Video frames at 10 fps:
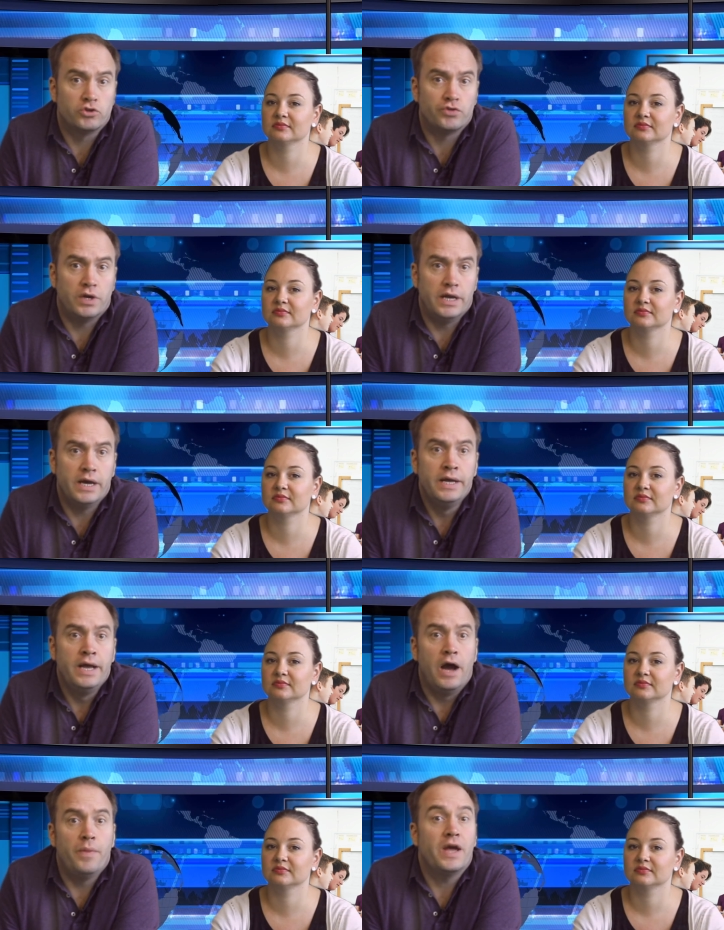Speaker 1: Australia,
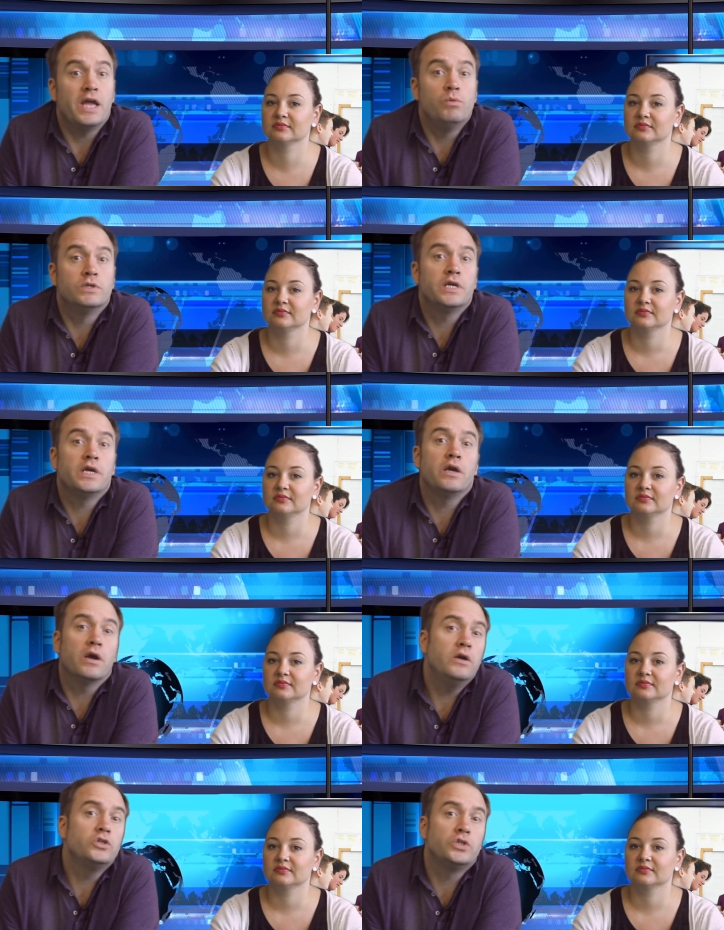and that he was
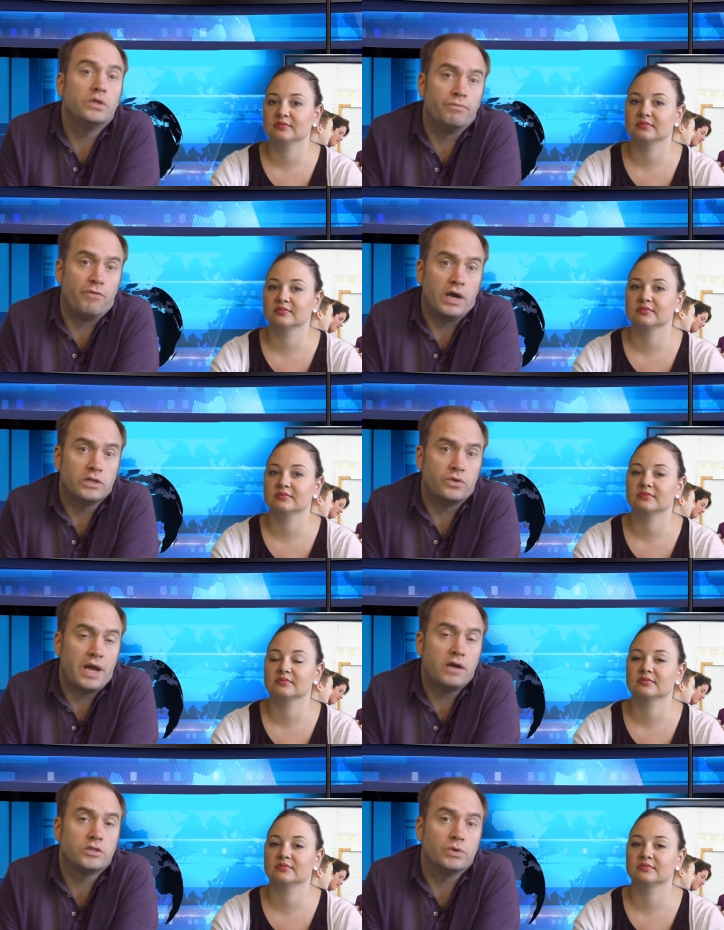seeking urgent advice
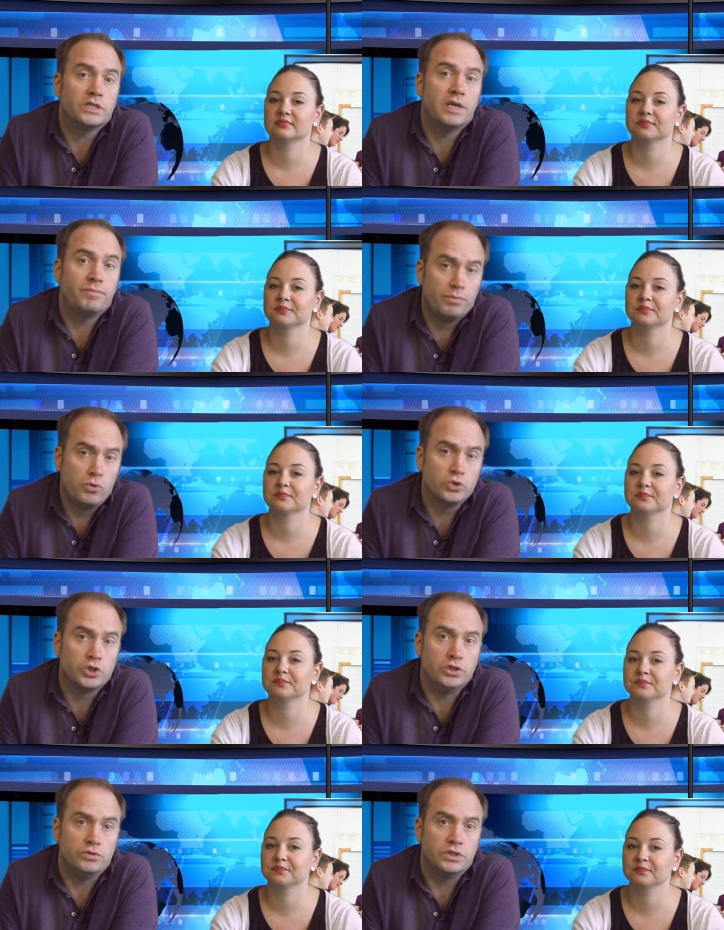on how to accept more
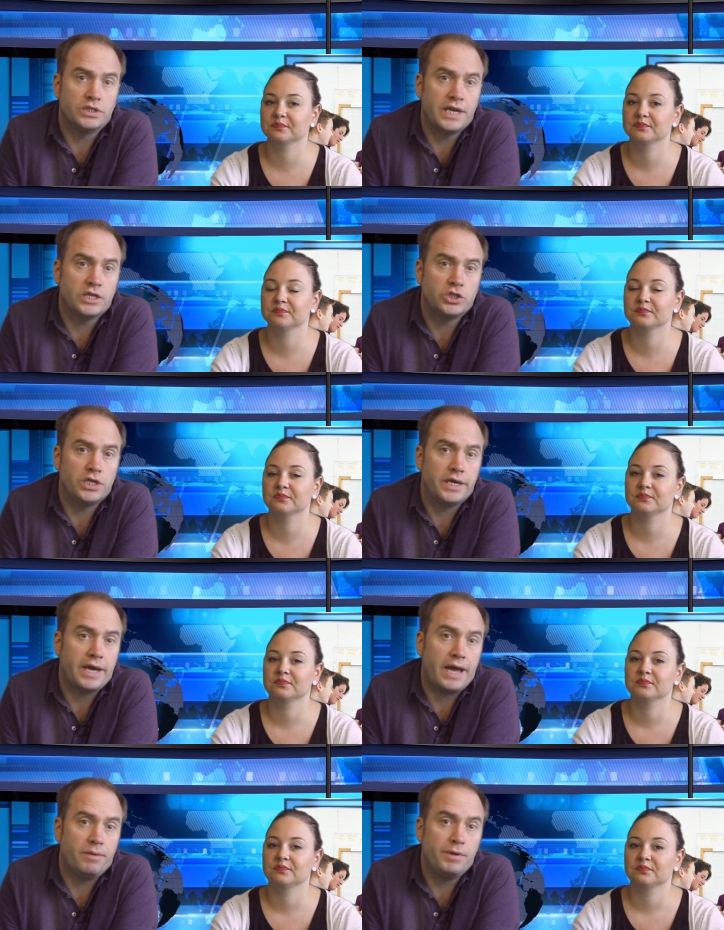students next
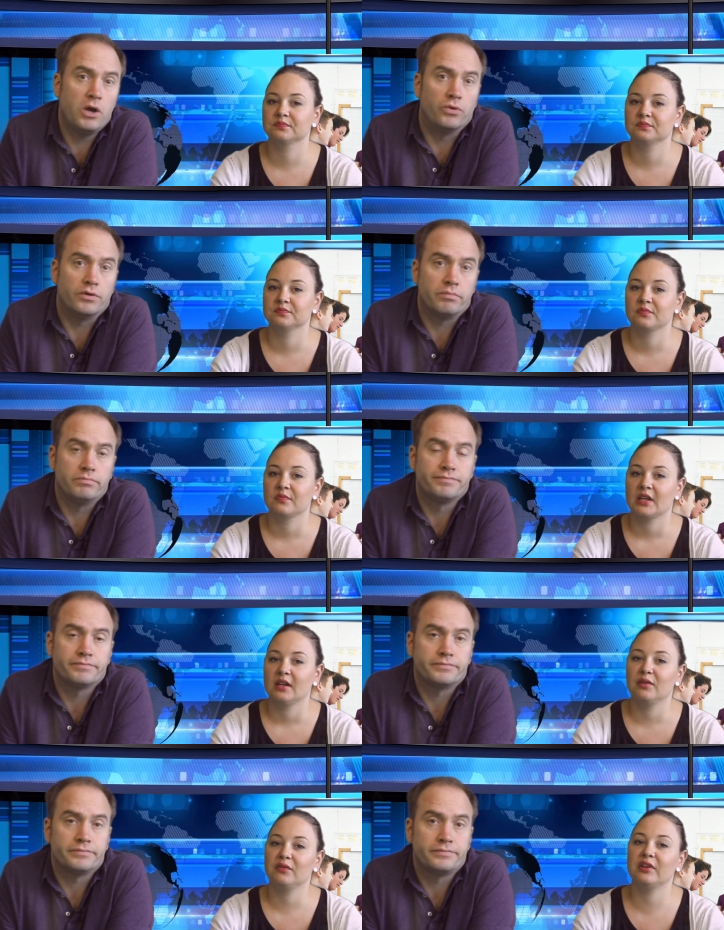year and beyond.
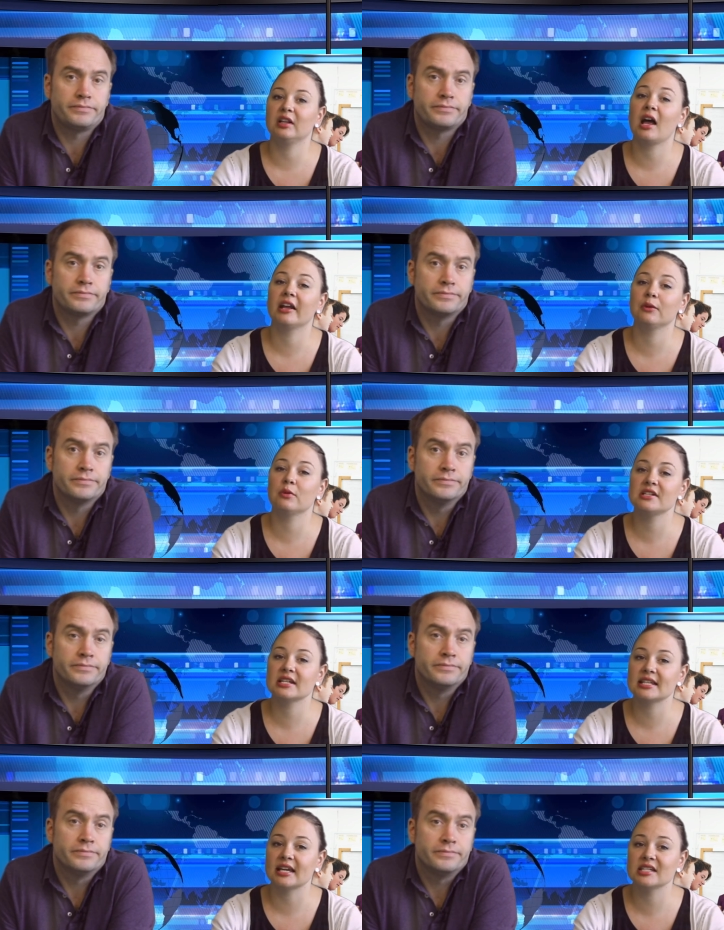
Speaker 2: Phil
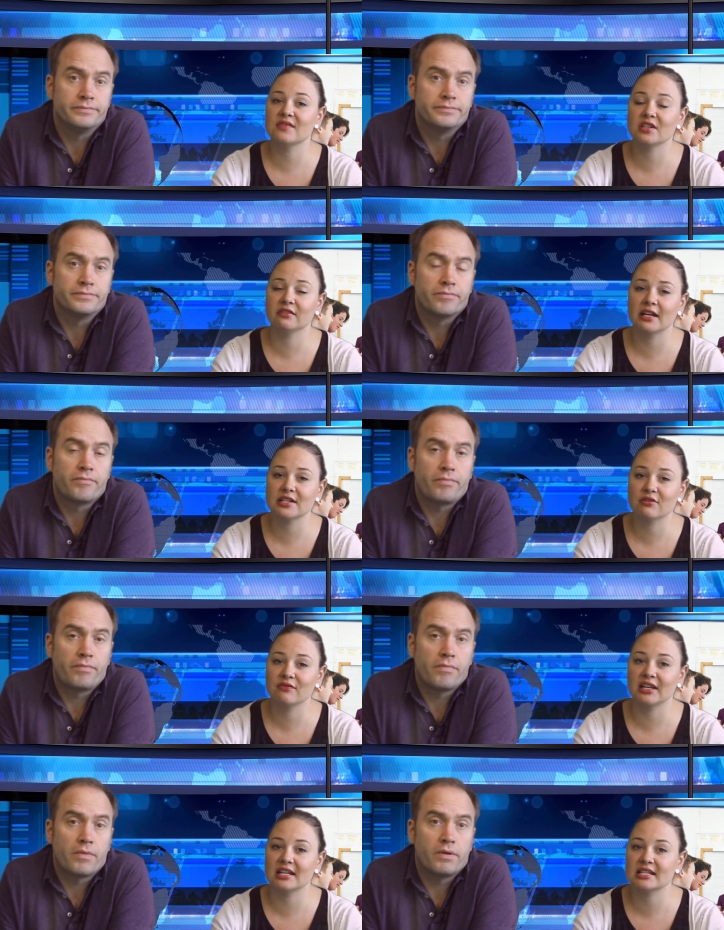Honeywood, Executive
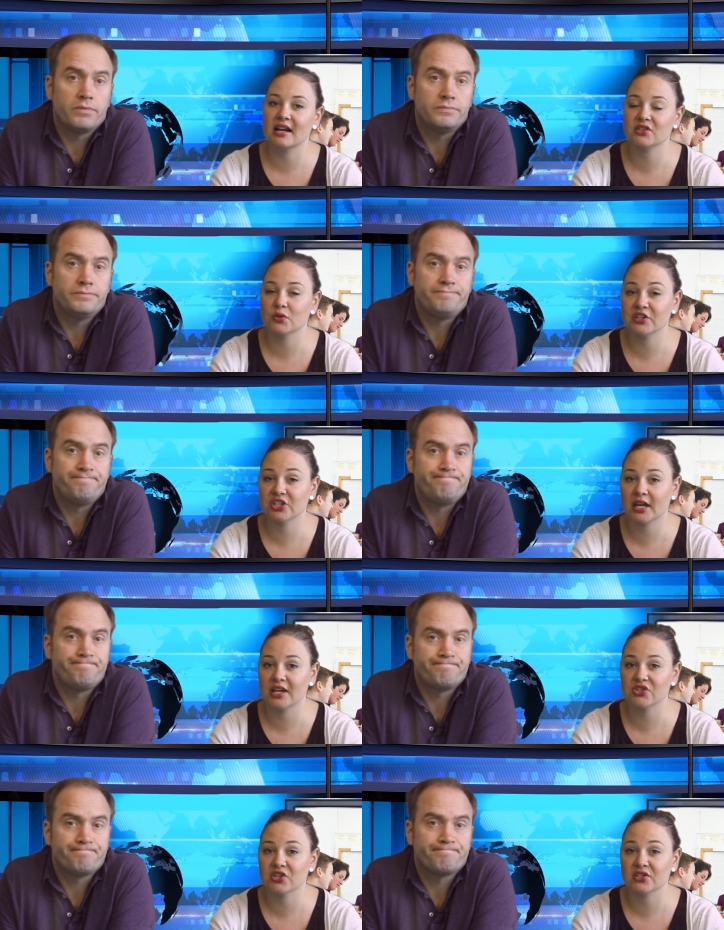Director of the International
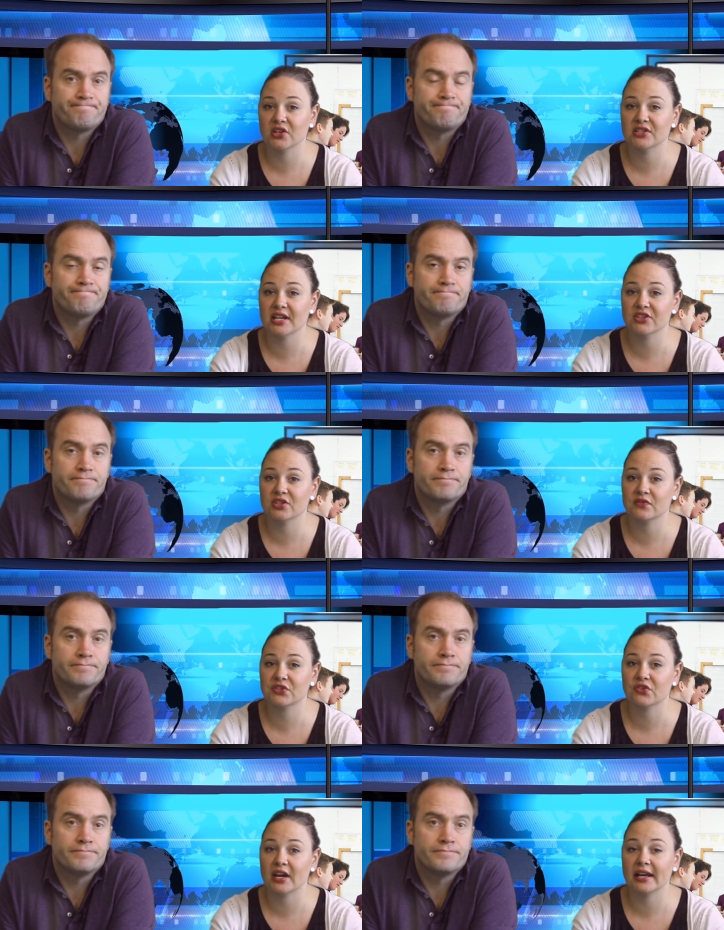Education Association of
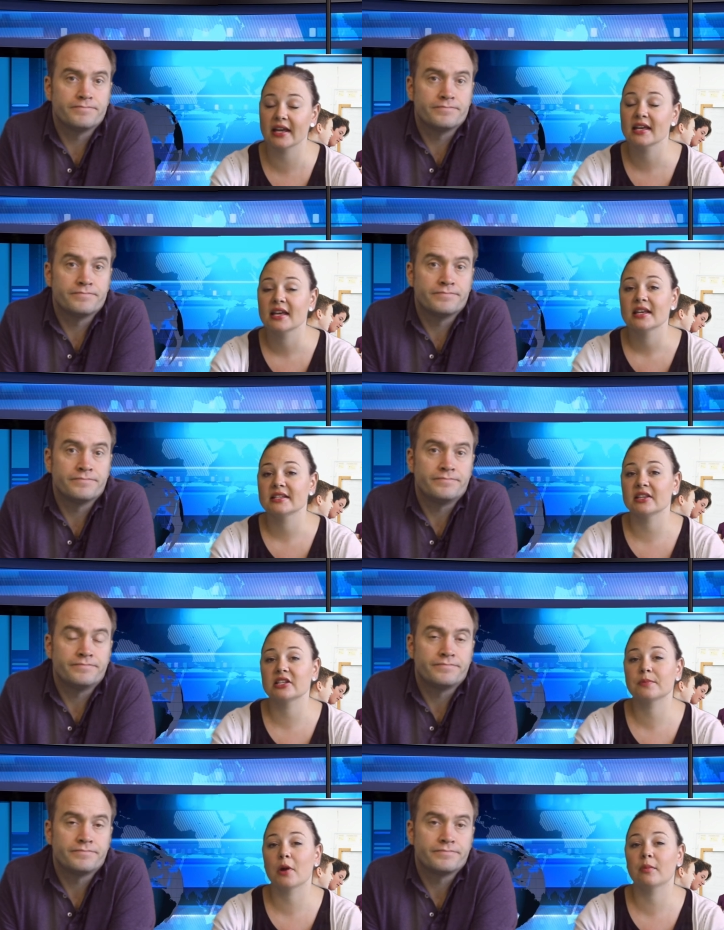Australia,
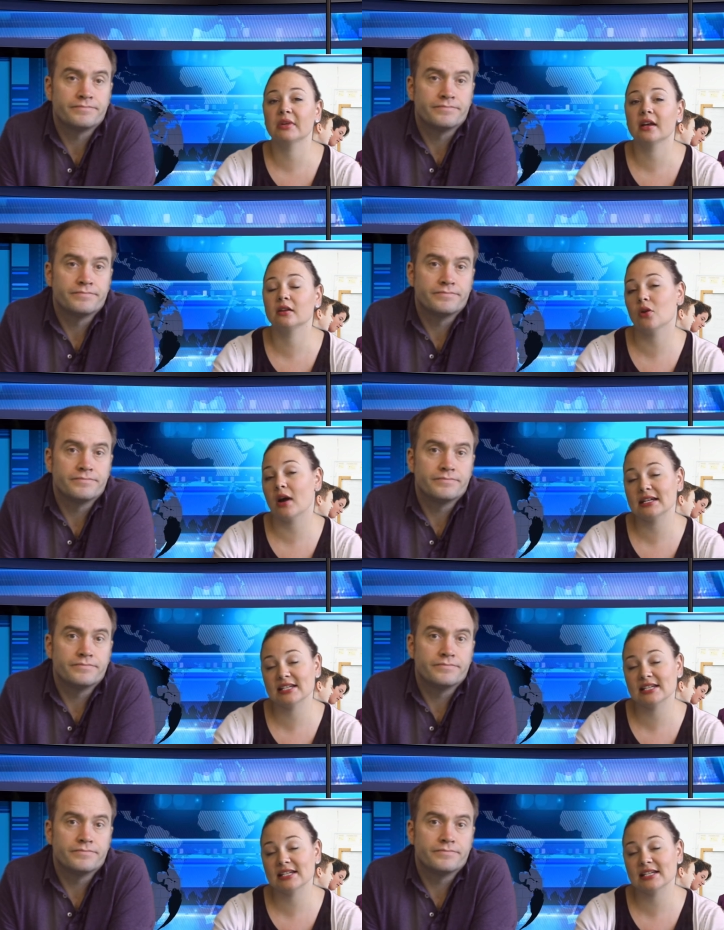said the department had not